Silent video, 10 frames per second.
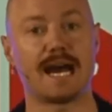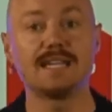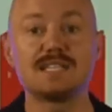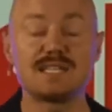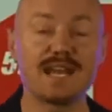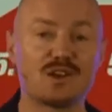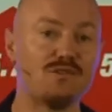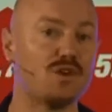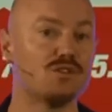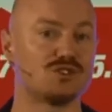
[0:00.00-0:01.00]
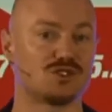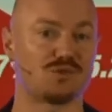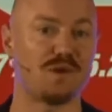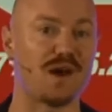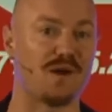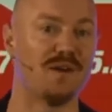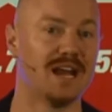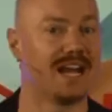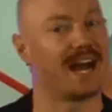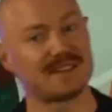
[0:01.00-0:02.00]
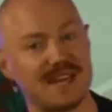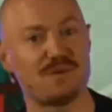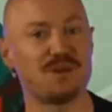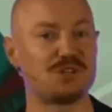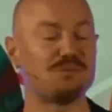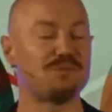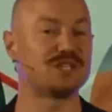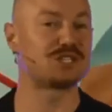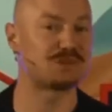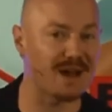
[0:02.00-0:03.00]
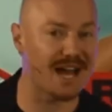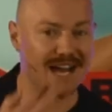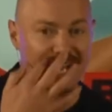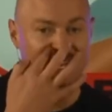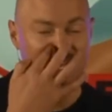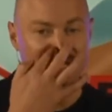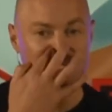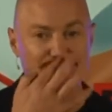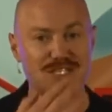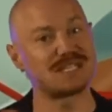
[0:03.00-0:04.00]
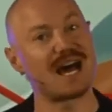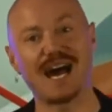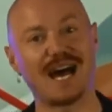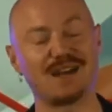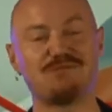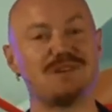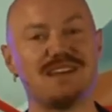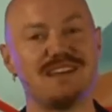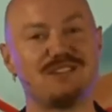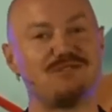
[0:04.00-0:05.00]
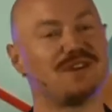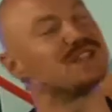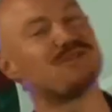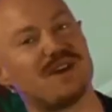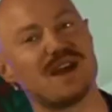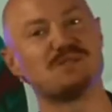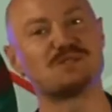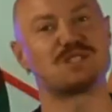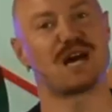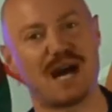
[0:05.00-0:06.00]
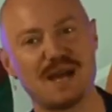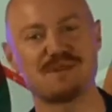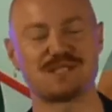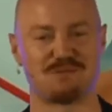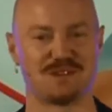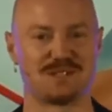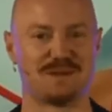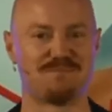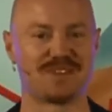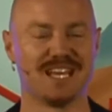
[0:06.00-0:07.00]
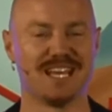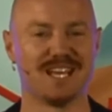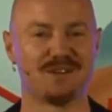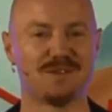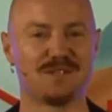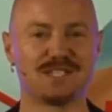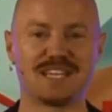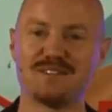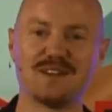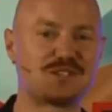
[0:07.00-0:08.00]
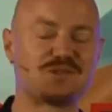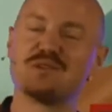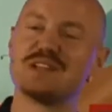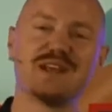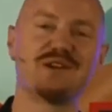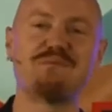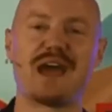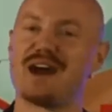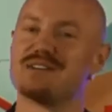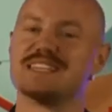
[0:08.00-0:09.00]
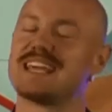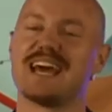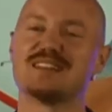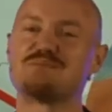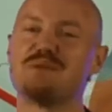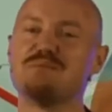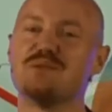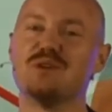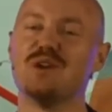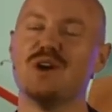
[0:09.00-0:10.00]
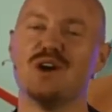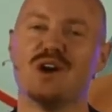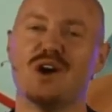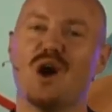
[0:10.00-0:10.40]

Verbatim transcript: and to understand convergence well, I think we should be smart to start with Viktor Frankl's timeless wisdom, which has given extraordinary power to countless people